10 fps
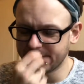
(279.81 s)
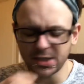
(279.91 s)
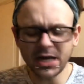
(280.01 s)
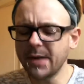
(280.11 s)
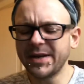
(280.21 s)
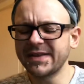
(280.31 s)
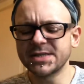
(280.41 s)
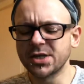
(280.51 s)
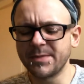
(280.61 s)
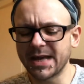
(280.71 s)
I don't know how many there's
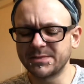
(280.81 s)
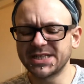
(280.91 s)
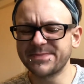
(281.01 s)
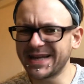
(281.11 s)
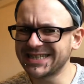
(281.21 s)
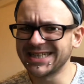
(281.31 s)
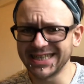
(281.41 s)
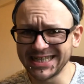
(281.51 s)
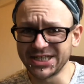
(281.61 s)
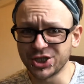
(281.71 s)
going to be. I'm suspecting at
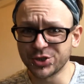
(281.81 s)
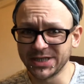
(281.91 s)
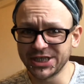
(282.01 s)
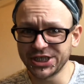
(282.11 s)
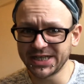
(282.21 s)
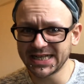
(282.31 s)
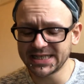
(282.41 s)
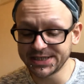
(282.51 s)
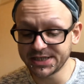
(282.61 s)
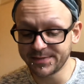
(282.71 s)
least a trilogy. That
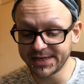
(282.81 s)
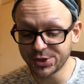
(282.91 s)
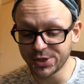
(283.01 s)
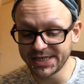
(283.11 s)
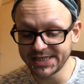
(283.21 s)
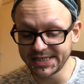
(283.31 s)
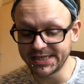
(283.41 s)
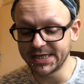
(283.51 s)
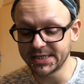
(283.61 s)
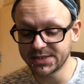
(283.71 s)
tends to be a trend in
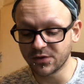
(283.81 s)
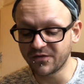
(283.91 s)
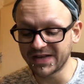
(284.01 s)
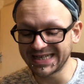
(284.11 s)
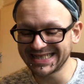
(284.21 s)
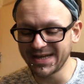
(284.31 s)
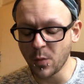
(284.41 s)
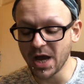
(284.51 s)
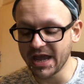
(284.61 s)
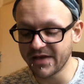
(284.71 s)
sort of fantasy
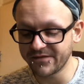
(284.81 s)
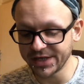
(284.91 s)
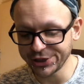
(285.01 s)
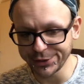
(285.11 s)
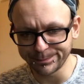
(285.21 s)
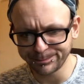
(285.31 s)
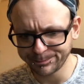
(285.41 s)
YA fiction.